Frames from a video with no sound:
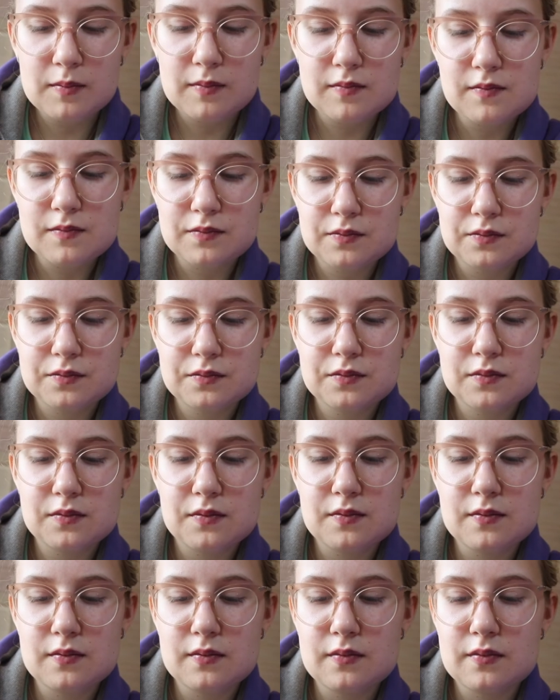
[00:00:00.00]

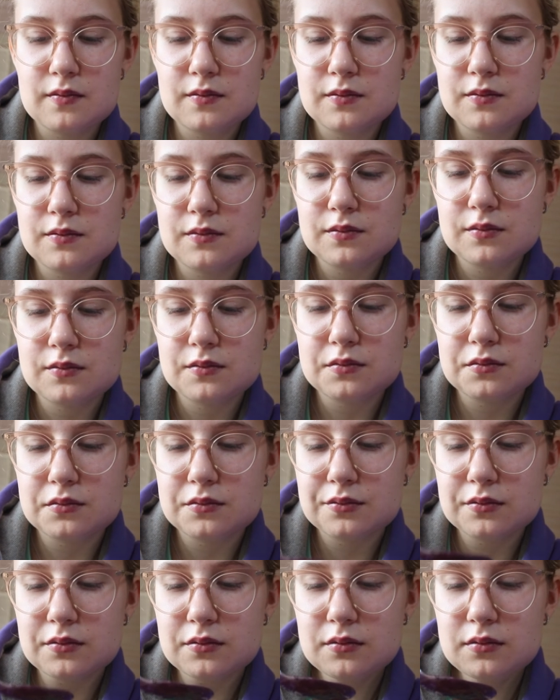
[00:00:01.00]

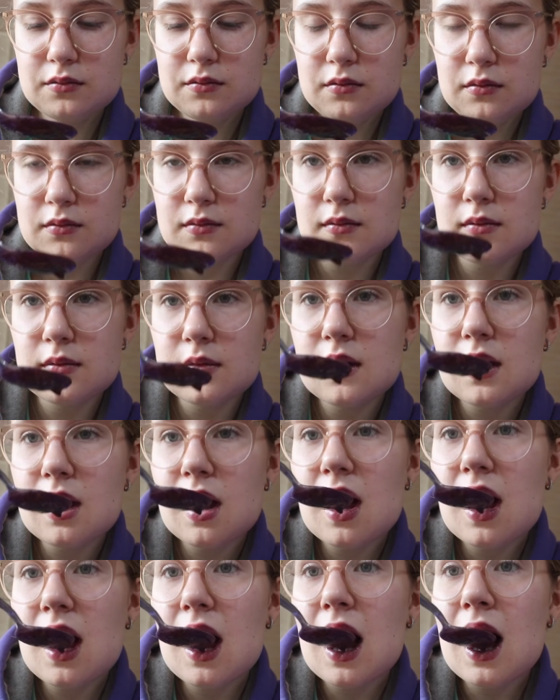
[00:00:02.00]

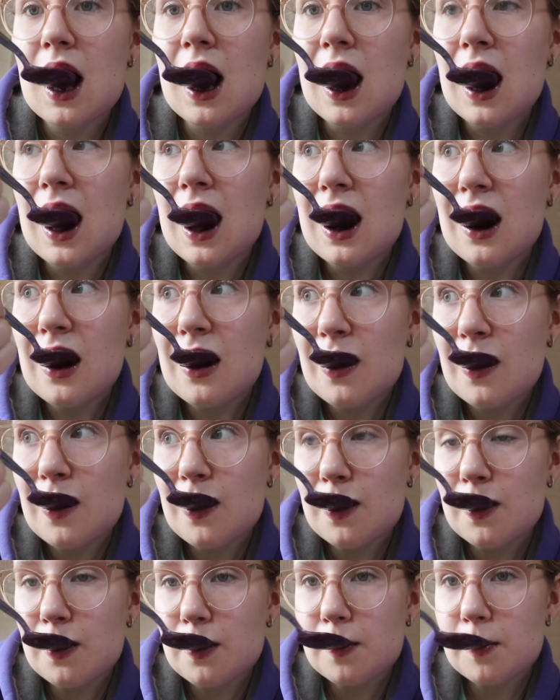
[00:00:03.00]

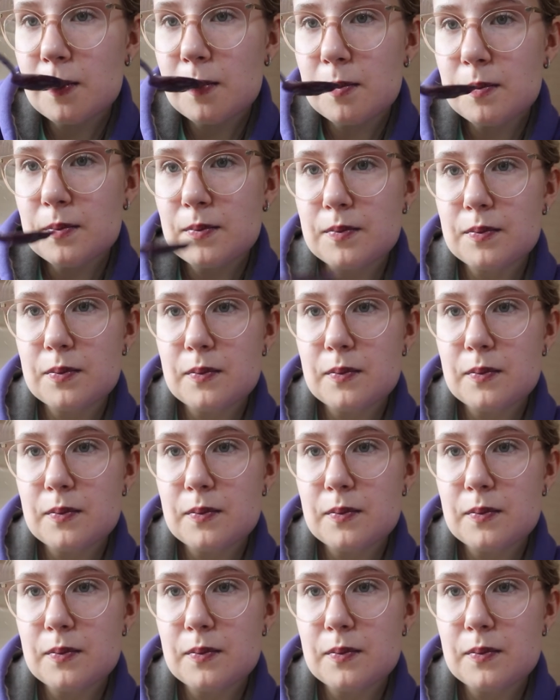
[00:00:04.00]
[no speech]